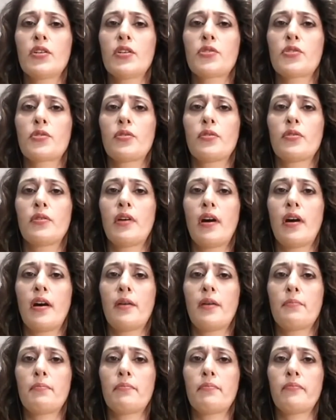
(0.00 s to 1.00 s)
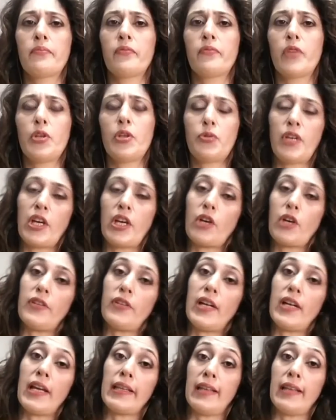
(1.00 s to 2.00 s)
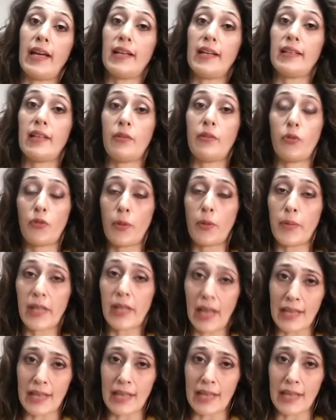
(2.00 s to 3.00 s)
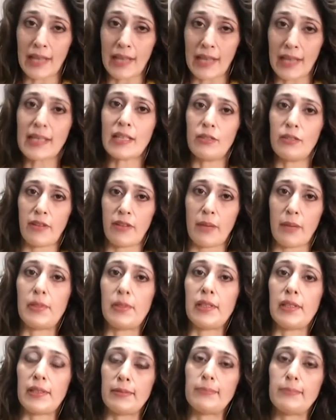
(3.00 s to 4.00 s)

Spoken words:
So when you think of it like that, they were from a classical family.